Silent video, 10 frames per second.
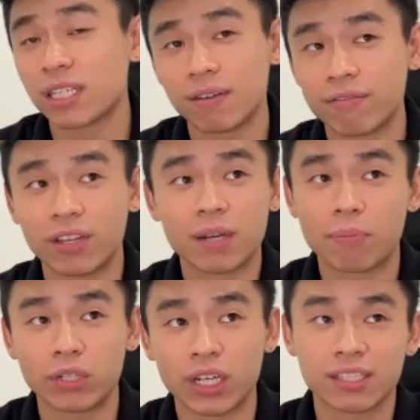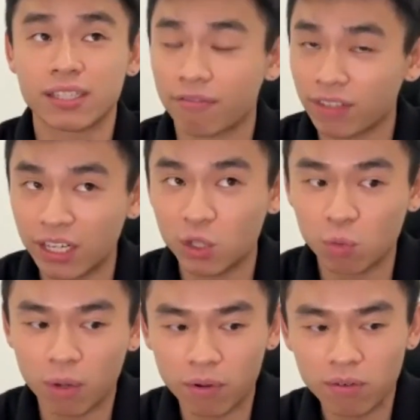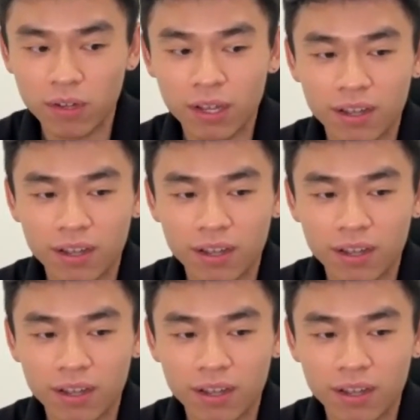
7-figure projects, definitely doable.